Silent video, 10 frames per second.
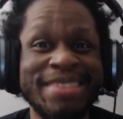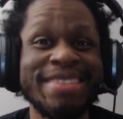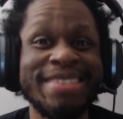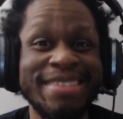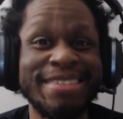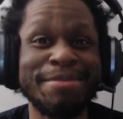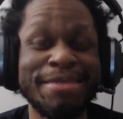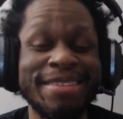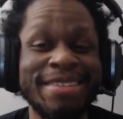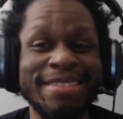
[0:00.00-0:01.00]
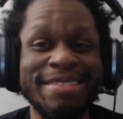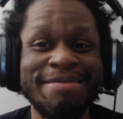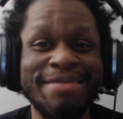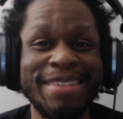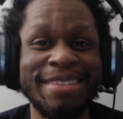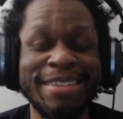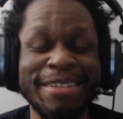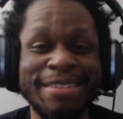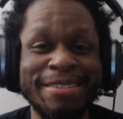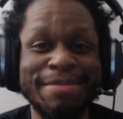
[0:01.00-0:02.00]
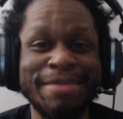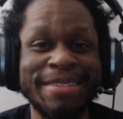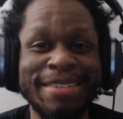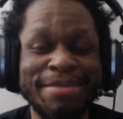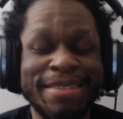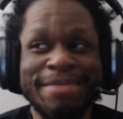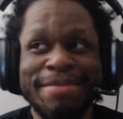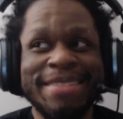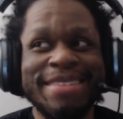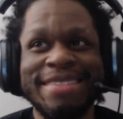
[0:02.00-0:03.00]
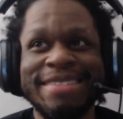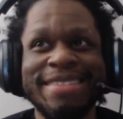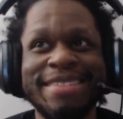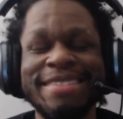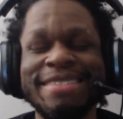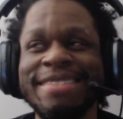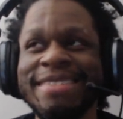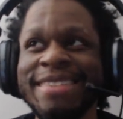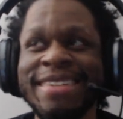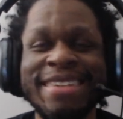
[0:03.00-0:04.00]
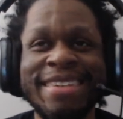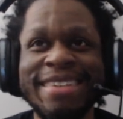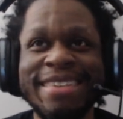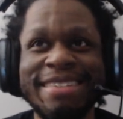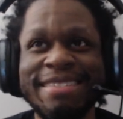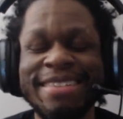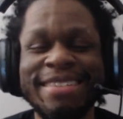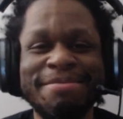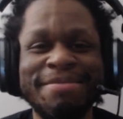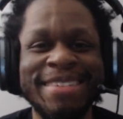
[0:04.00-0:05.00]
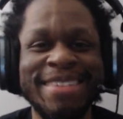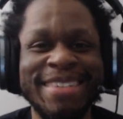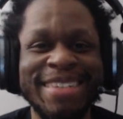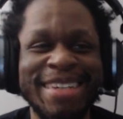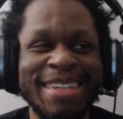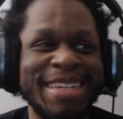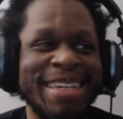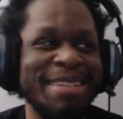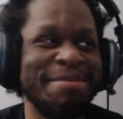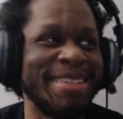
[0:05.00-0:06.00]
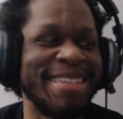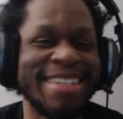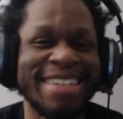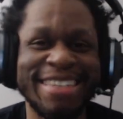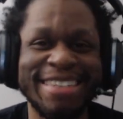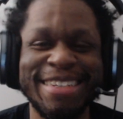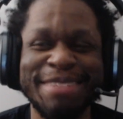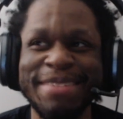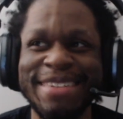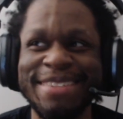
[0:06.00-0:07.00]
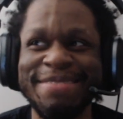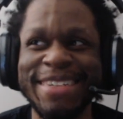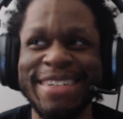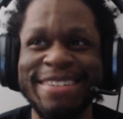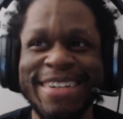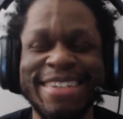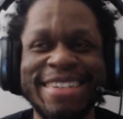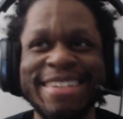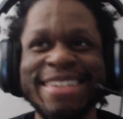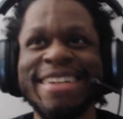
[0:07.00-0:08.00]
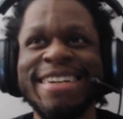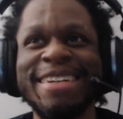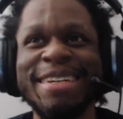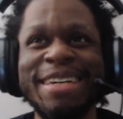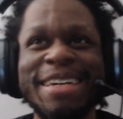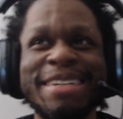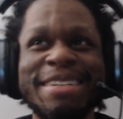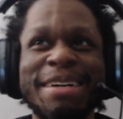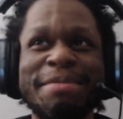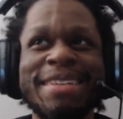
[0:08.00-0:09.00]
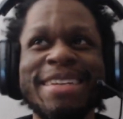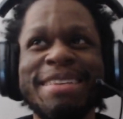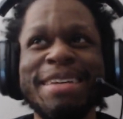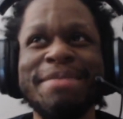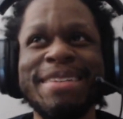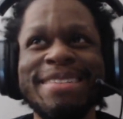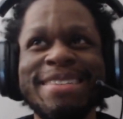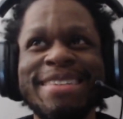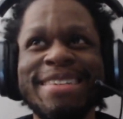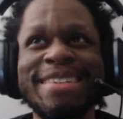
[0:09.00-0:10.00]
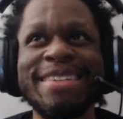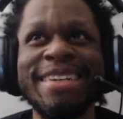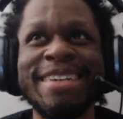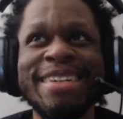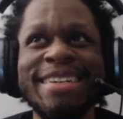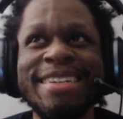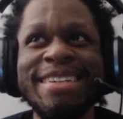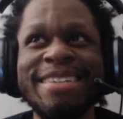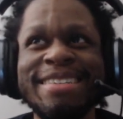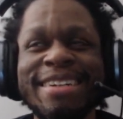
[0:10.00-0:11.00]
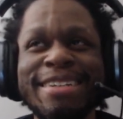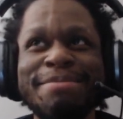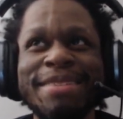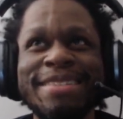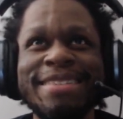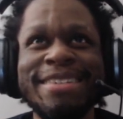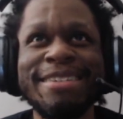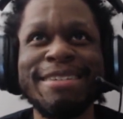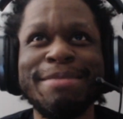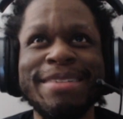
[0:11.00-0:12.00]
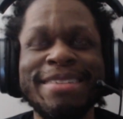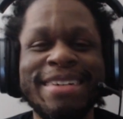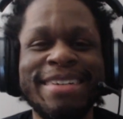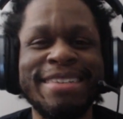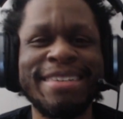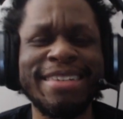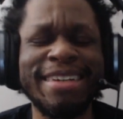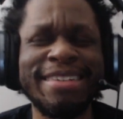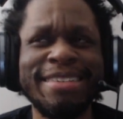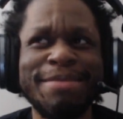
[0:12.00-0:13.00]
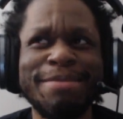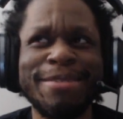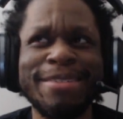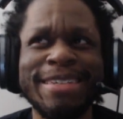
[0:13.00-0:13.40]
Super solid, and it looks amazing, it plays amazing, and it's dude, that was awesome. But then the second part is very grindy, and that being said, it's kind of Monster Hunter-y, but not. I guess it'd be more